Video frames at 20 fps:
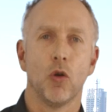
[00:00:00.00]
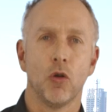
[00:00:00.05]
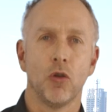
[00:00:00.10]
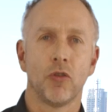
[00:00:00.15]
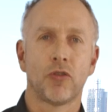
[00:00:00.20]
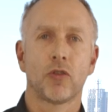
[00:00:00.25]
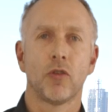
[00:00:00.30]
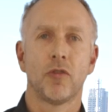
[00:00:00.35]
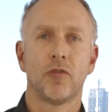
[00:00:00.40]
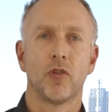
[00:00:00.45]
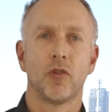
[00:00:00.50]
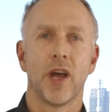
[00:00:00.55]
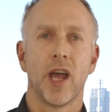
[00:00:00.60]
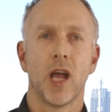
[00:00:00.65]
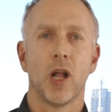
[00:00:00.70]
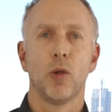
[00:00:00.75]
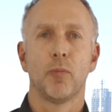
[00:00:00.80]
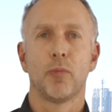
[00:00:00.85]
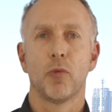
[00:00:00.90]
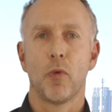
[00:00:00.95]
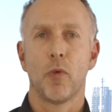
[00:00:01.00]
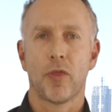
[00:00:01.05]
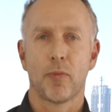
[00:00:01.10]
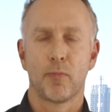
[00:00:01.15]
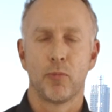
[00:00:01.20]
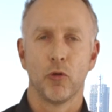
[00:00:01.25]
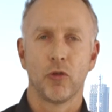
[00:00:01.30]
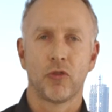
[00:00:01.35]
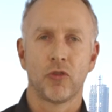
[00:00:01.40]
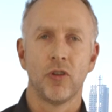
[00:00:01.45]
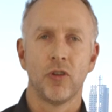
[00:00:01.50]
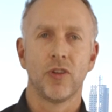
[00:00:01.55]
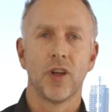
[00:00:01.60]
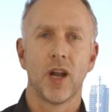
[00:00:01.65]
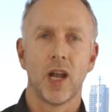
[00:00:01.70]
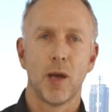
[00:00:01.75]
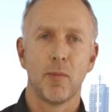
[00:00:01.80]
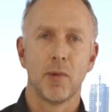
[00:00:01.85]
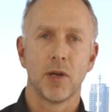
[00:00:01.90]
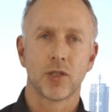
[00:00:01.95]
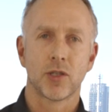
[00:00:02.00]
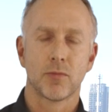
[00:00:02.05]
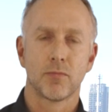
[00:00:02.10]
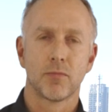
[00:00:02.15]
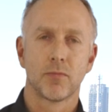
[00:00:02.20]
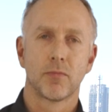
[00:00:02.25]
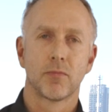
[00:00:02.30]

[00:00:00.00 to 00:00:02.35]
also for help with personal dilemmas.